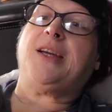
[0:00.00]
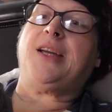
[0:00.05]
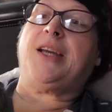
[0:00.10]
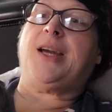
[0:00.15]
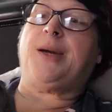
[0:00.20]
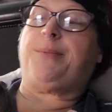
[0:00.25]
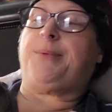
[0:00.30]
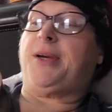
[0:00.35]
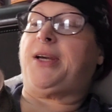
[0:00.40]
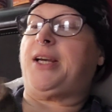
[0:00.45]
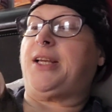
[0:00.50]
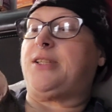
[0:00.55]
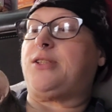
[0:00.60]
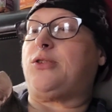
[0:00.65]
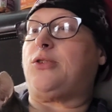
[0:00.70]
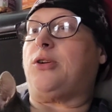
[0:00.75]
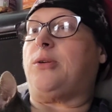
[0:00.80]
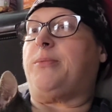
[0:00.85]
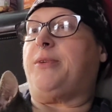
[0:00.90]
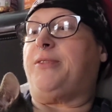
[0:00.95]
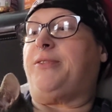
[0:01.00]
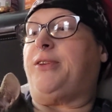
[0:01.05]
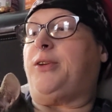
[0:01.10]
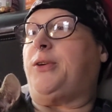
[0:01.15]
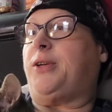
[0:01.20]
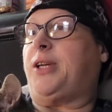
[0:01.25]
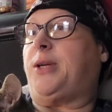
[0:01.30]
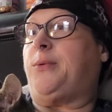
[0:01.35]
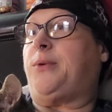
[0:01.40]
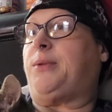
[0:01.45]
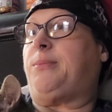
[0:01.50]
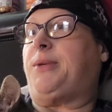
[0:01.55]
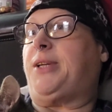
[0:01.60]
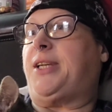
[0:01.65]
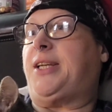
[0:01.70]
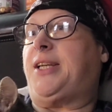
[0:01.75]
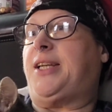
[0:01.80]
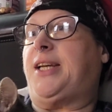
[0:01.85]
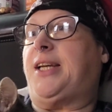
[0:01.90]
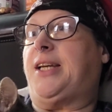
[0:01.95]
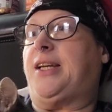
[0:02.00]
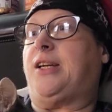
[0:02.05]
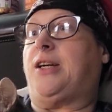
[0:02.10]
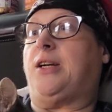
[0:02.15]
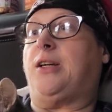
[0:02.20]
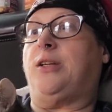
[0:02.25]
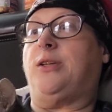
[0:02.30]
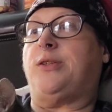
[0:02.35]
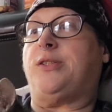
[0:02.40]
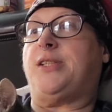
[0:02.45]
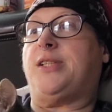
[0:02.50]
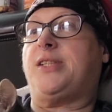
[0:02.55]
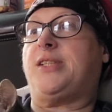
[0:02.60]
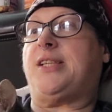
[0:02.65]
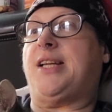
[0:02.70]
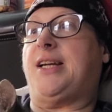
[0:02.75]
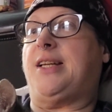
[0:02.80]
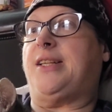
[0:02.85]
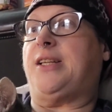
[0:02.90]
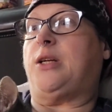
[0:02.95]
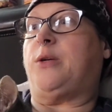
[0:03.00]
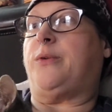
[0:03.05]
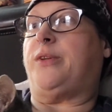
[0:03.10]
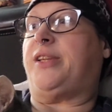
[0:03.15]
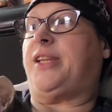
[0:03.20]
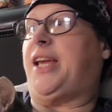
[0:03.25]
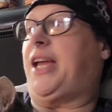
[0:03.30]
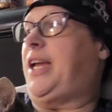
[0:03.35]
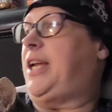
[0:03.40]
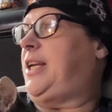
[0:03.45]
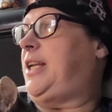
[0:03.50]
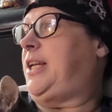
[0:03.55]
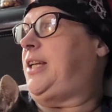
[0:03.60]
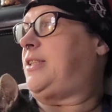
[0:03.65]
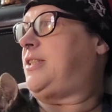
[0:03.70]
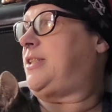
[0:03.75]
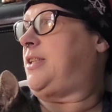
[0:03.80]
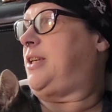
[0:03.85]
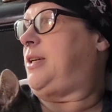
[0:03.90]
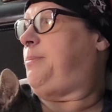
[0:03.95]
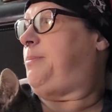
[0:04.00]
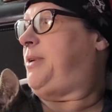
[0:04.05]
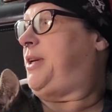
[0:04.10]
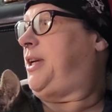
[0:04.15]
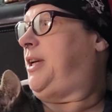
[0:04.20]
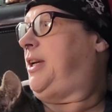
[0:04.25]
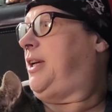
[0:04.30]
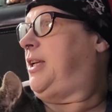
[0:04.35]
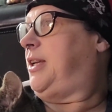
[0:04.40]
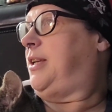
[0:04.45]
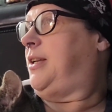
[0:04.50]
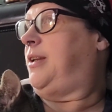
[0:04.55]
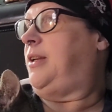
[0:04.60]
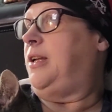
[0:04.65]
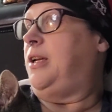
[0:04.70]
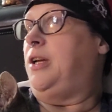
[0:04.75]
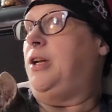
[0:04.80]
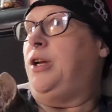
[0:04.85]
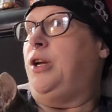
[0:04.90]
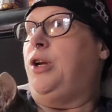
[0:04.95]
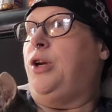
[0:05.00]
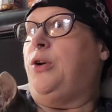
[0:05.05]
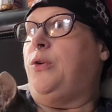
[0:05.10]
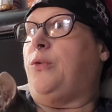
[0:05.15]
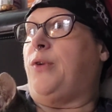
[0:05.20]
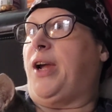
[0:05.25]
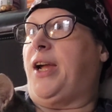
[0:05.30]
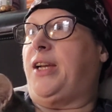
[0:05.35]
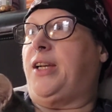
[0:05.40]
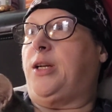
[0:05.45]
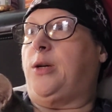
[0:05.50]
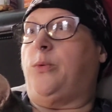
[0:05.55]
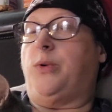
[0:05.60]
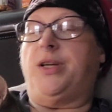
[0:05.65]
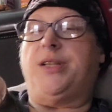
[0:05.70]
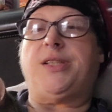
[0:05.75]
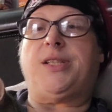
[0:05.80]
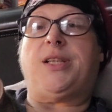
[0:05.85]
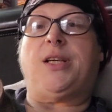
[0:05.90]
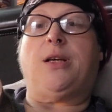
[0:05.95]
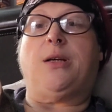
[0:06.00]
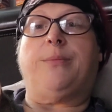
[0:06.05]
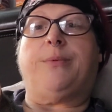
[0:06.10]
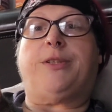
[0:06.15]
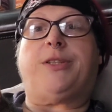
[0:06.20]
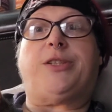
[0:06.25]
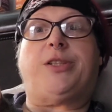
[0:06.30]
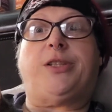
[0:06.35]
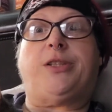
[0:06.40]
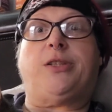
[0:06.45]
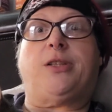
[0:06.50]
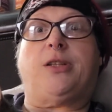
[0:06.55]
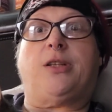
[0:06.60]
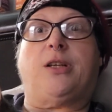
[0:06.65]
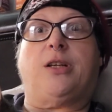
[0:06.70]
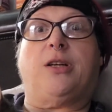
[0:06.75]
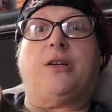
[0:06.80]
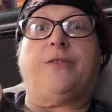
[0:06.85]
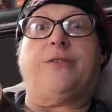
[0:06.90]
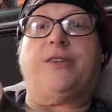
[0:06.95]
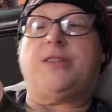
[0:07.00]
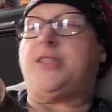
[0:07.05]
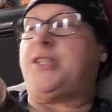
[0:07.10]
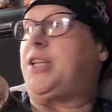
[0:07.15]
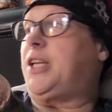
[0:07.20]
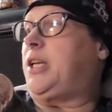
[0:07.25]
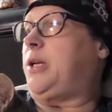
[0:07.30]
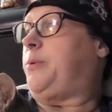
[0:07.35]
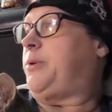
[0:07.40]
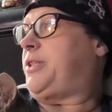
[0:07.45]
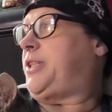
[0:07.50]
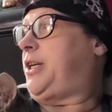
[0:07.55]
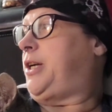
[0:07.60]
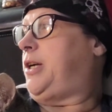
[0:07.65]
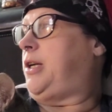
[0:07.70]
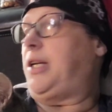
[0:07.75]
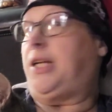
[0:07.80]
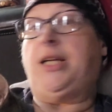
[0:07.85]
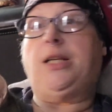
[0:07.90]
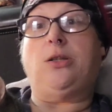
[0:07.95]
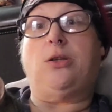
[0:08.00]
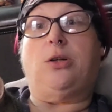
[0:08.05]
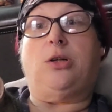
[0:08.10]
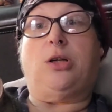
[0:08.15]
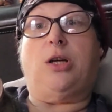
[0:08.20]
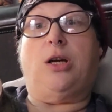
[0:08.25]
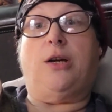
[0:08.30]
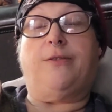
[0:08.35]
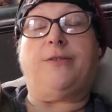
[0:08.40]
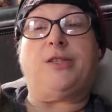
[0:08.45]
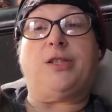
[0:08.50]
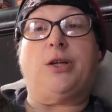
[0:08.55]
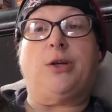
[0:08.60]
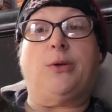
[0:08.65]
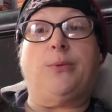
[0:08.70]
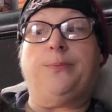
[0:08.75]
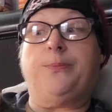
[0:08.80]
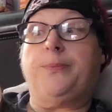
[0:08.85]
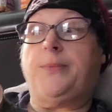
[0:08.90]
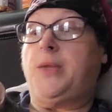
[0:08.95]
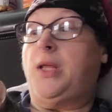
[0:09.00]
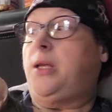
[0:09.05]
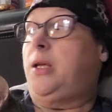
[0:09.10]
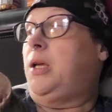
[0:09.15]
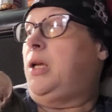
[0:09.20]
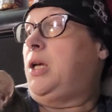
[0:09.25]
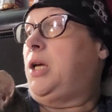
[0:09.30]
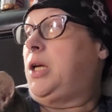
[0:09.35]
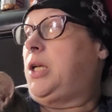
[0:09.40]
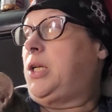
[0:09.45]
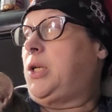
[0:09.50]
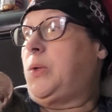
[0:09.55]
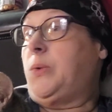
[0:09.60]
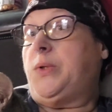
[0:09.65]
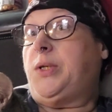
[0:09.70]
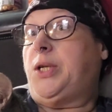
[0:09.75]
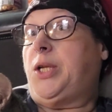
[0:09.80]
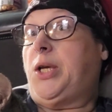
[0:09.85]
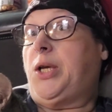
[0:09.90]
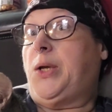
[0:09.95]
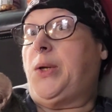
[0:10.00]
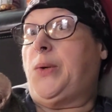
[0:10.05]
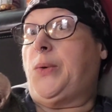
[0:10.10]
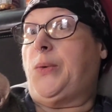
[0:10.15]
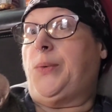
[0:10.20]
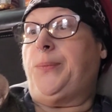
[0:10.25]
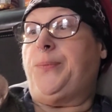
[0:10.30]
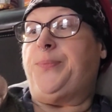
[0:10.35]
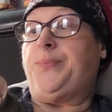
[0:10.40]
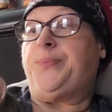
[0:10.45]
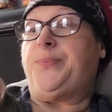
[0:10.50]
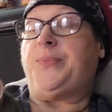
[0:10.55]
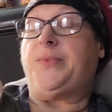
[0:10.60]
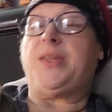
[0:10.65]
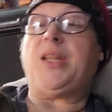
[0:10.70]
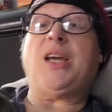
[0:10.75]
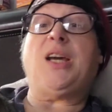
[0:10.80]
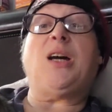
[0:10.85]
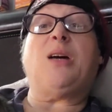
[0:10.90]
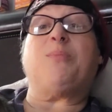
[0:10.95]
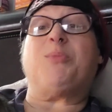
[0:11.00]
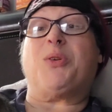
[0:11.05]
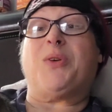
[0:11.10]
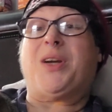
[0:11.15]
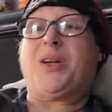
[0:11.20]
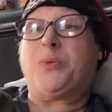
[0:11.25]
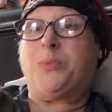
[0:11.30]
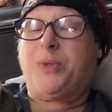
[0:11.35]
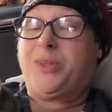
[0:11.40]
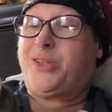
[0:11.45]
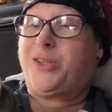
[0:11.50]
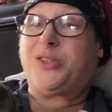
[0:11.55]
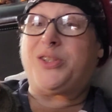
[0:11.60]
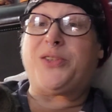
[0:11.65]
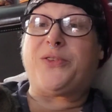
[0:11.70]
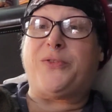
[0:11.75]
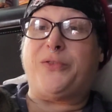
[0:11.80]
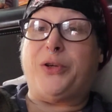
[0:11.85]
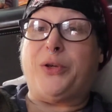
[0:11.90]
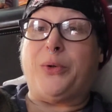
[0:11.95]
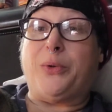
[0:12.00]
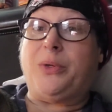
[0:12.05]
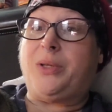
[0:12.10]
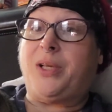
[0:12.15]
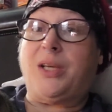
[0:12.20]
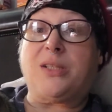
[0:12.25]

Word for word: Yep, I got Storm and Floki with me today. Carlos is down there with Katie sleeping, and Ragna was here, but she took off, and Ziggy was here, and he took off, so I don't know. They come around when there's food.